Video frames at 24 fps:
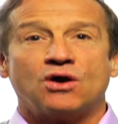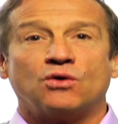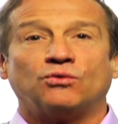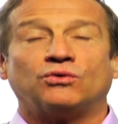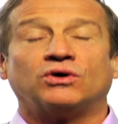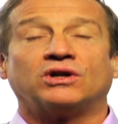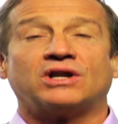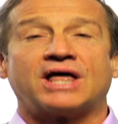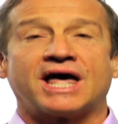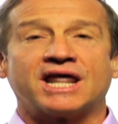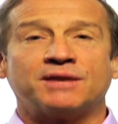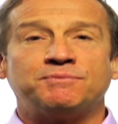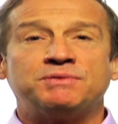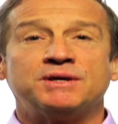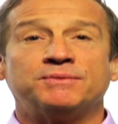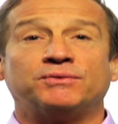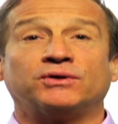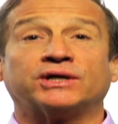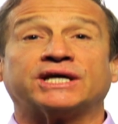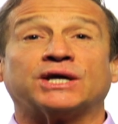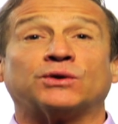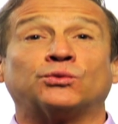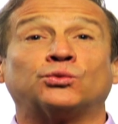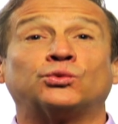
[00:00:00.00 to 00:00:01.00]
Well, a lot of people
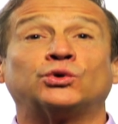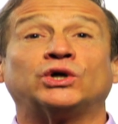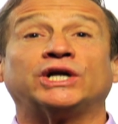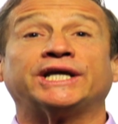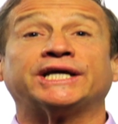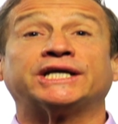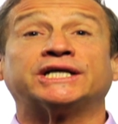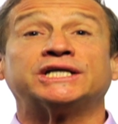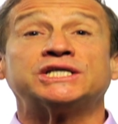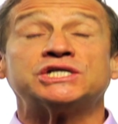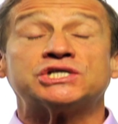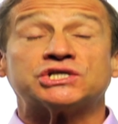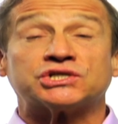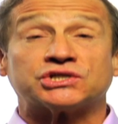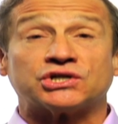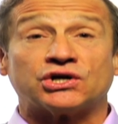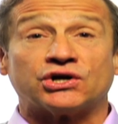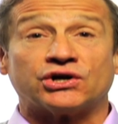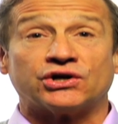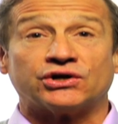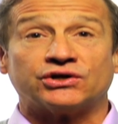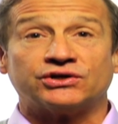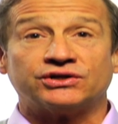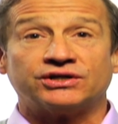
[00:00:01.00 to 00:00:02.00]
get really
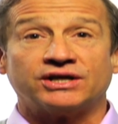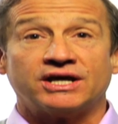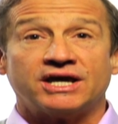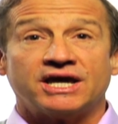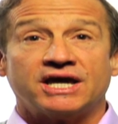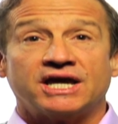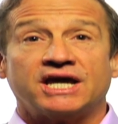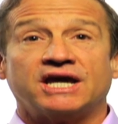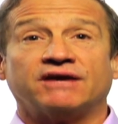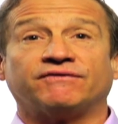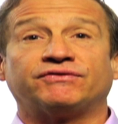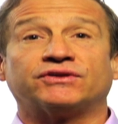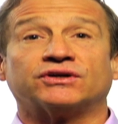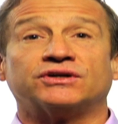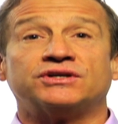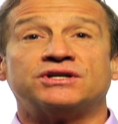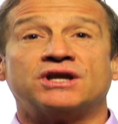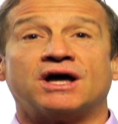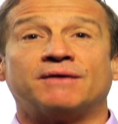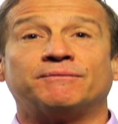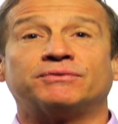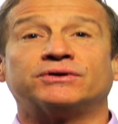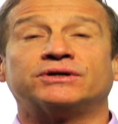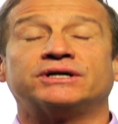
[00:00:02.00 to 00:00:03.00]
concerned if their
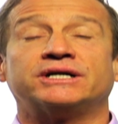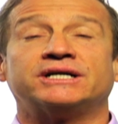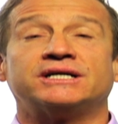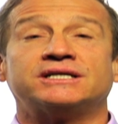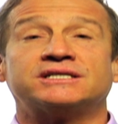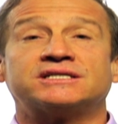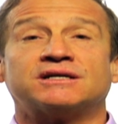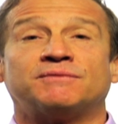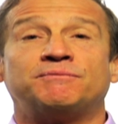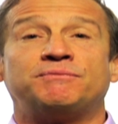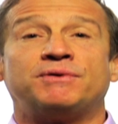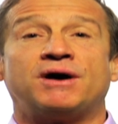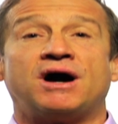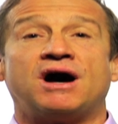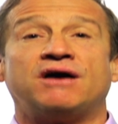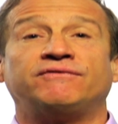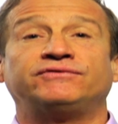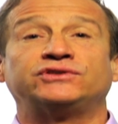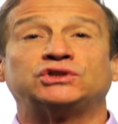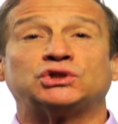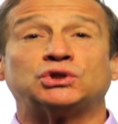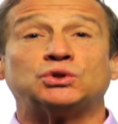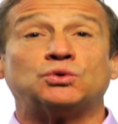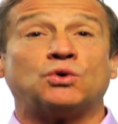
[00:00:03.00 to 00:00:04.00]
number is
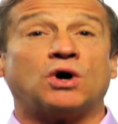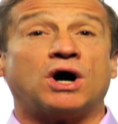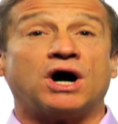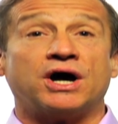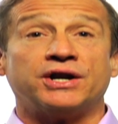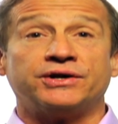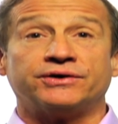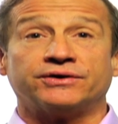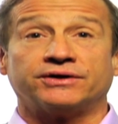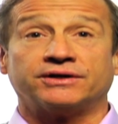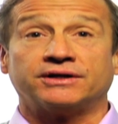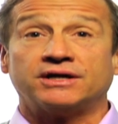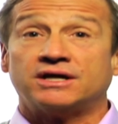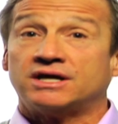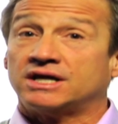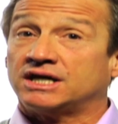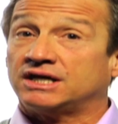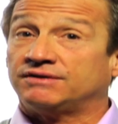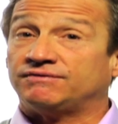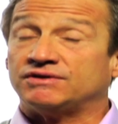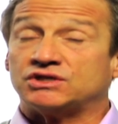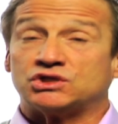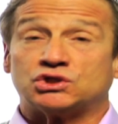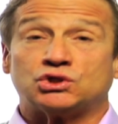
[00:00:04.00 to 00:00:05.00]
above 200.
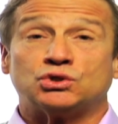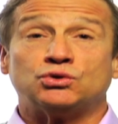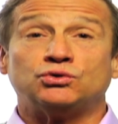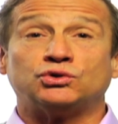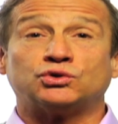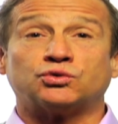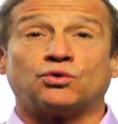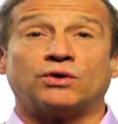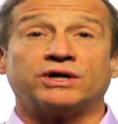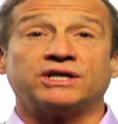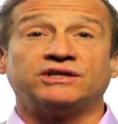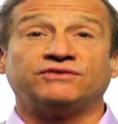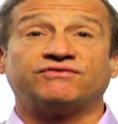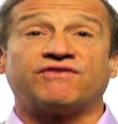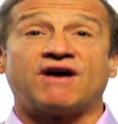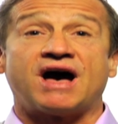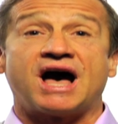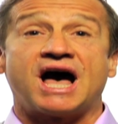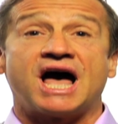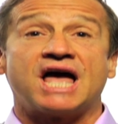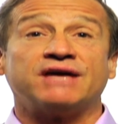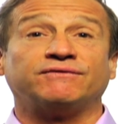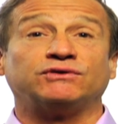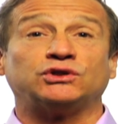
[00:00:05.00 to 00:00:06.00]
If it's
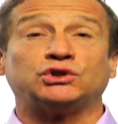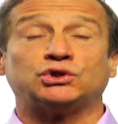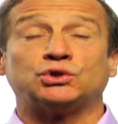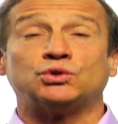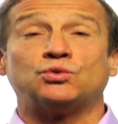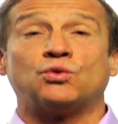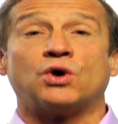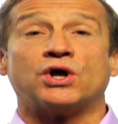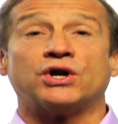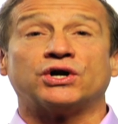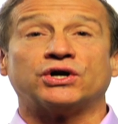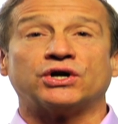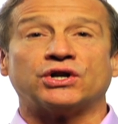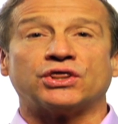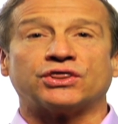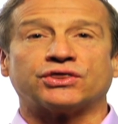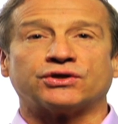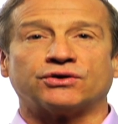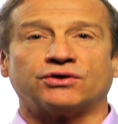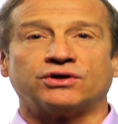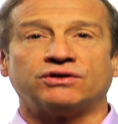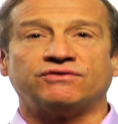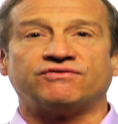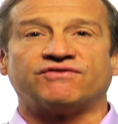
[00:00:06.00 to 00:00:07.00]
225 or
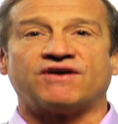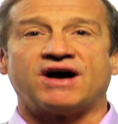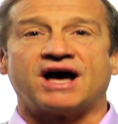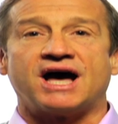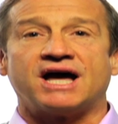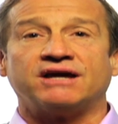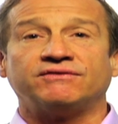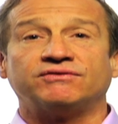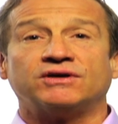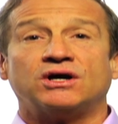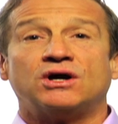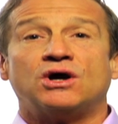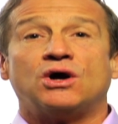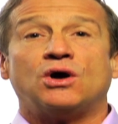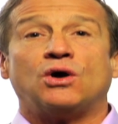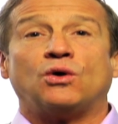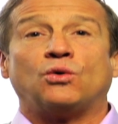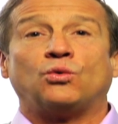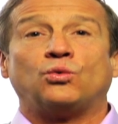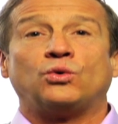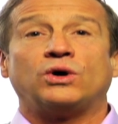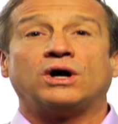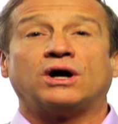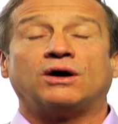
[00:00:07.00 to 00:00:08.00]
235,
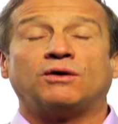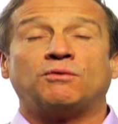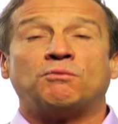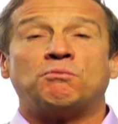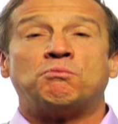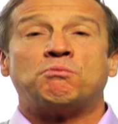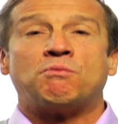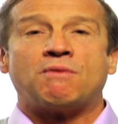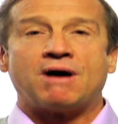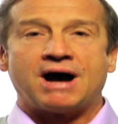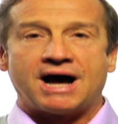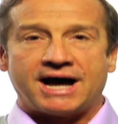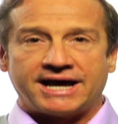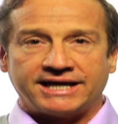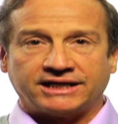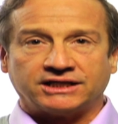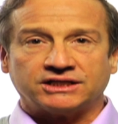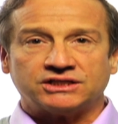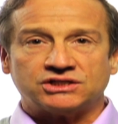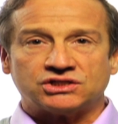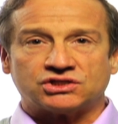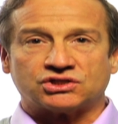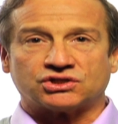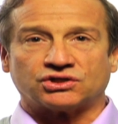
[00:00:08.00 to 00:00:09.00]
well, my
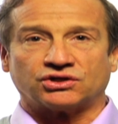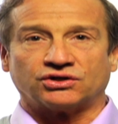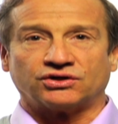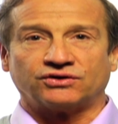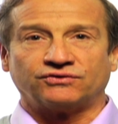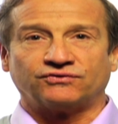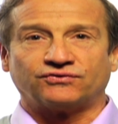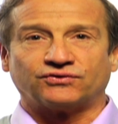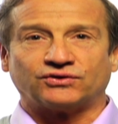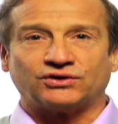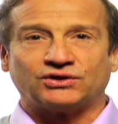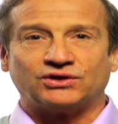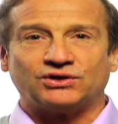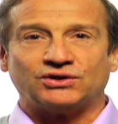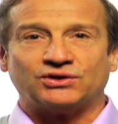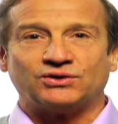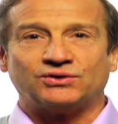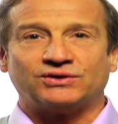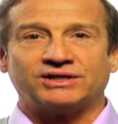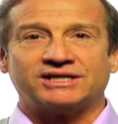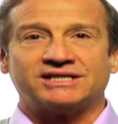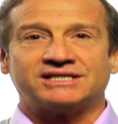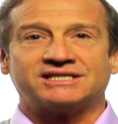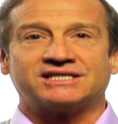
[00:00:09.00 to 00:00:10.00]
concern for
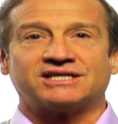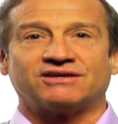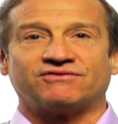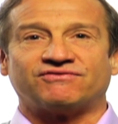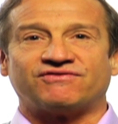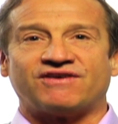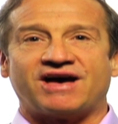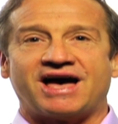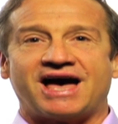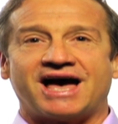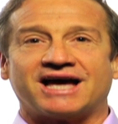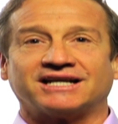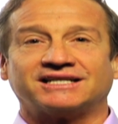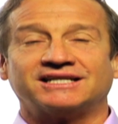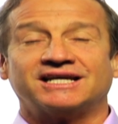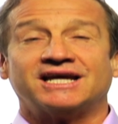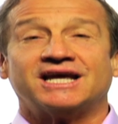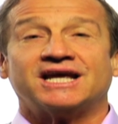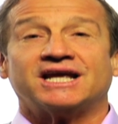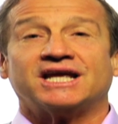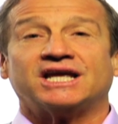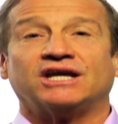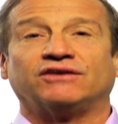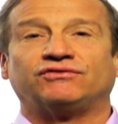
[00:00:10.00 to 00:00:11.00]
you is the fact
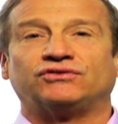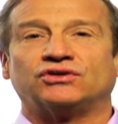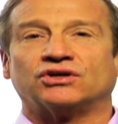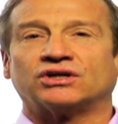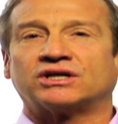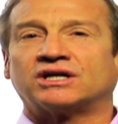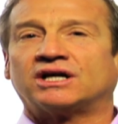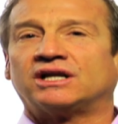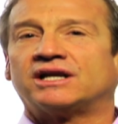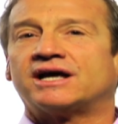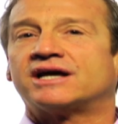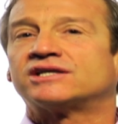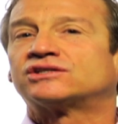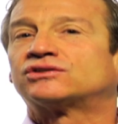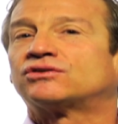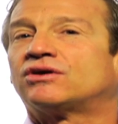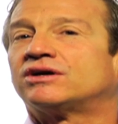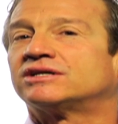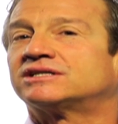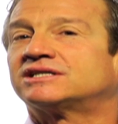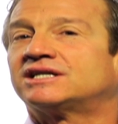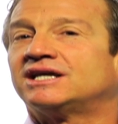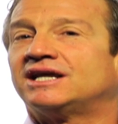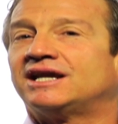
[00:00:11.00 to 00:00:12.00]
if your
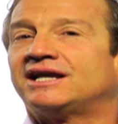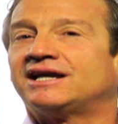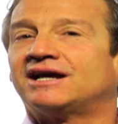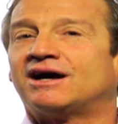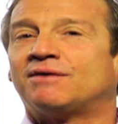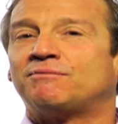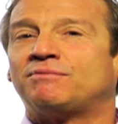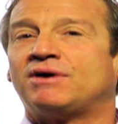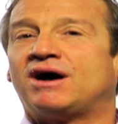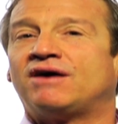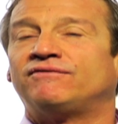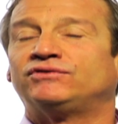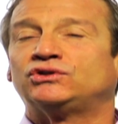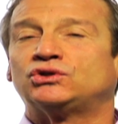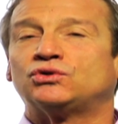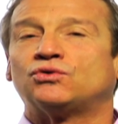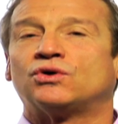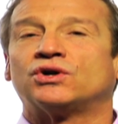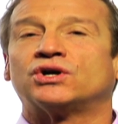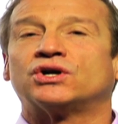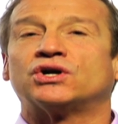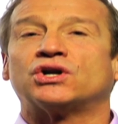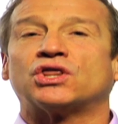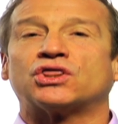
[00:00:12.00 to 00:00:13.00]
cholesterol is getting above
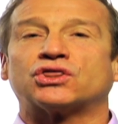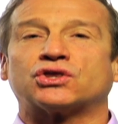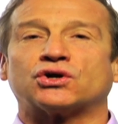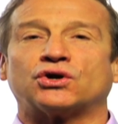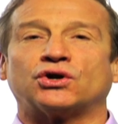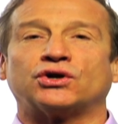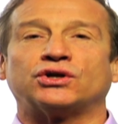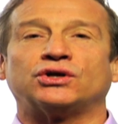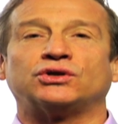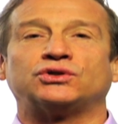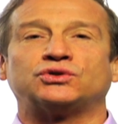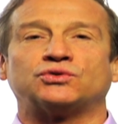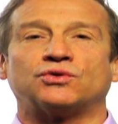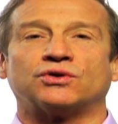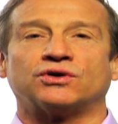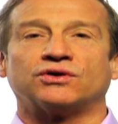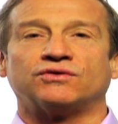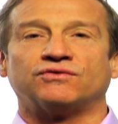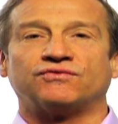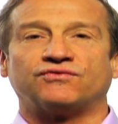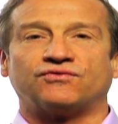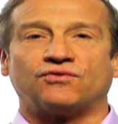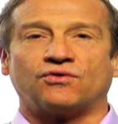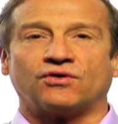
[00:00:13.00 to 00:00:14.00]
230 or
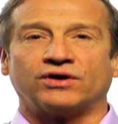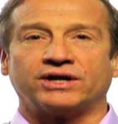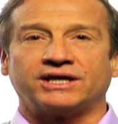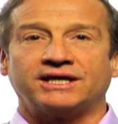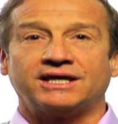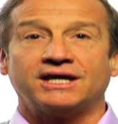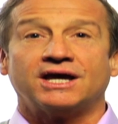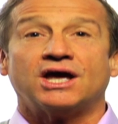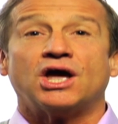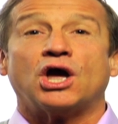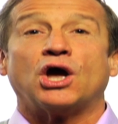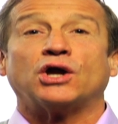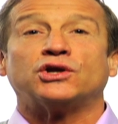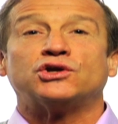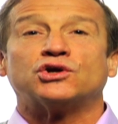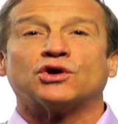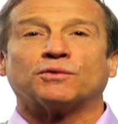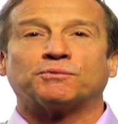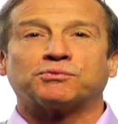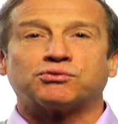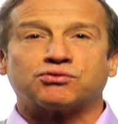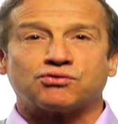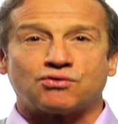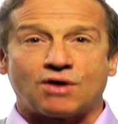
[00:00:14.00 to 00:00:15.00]
240, you're
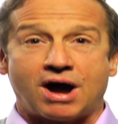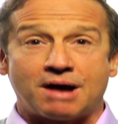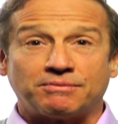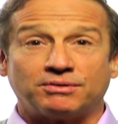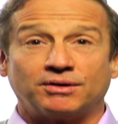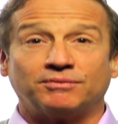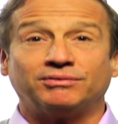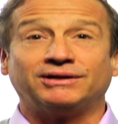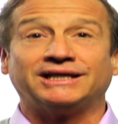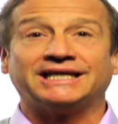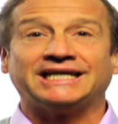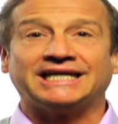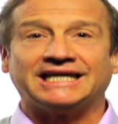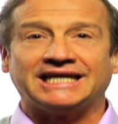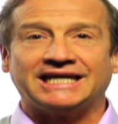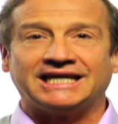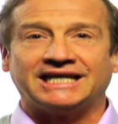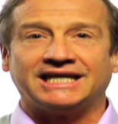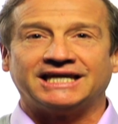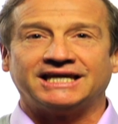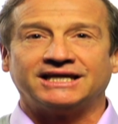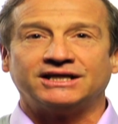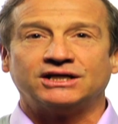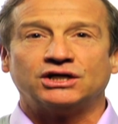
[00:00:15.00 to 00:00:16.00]
probably
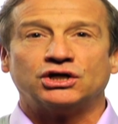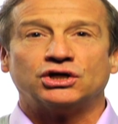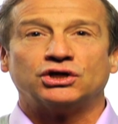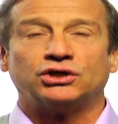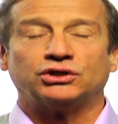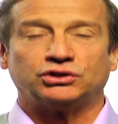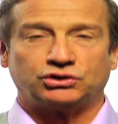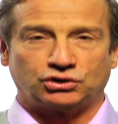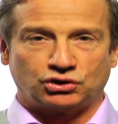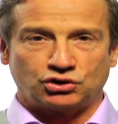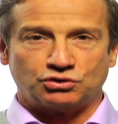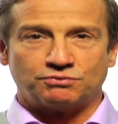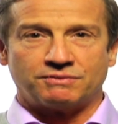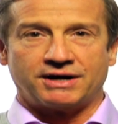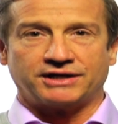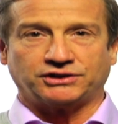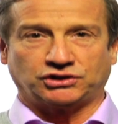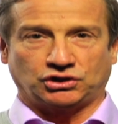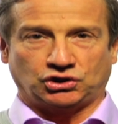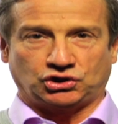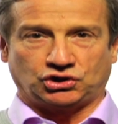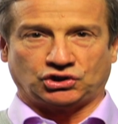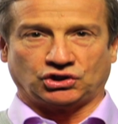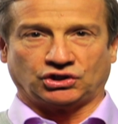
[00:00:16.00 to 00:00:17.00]
eating too much
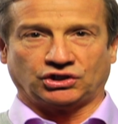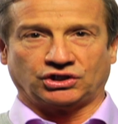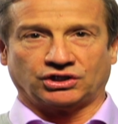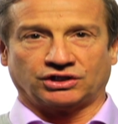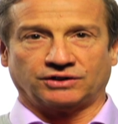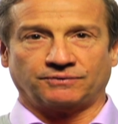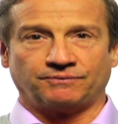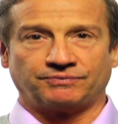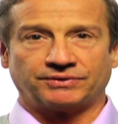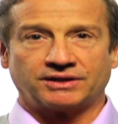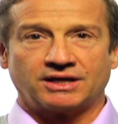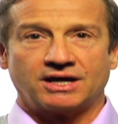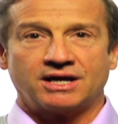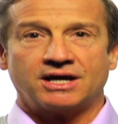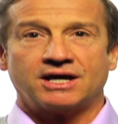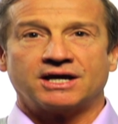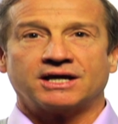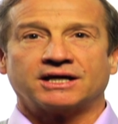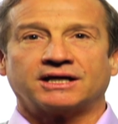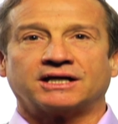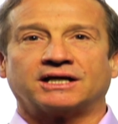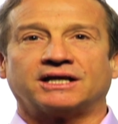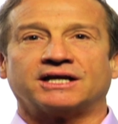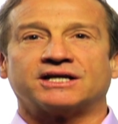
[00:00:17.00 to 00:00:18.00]
sugar.
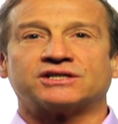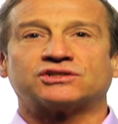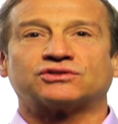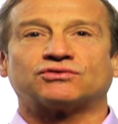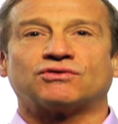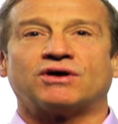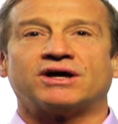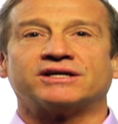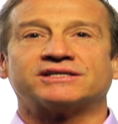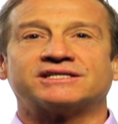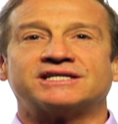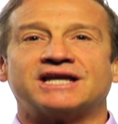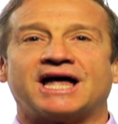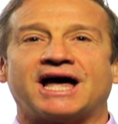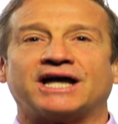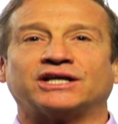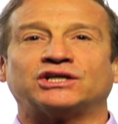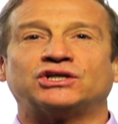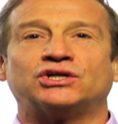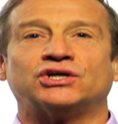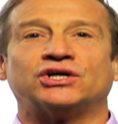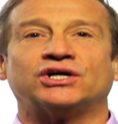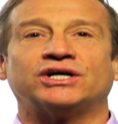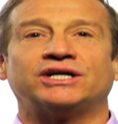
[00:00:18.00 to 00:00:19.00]
Cholesterol is
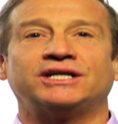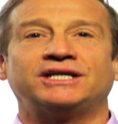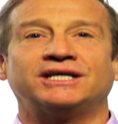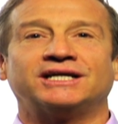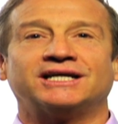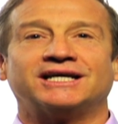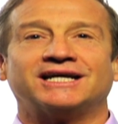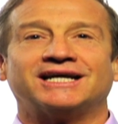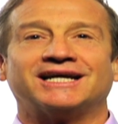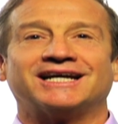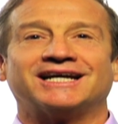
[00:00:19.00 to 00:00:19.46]
not good.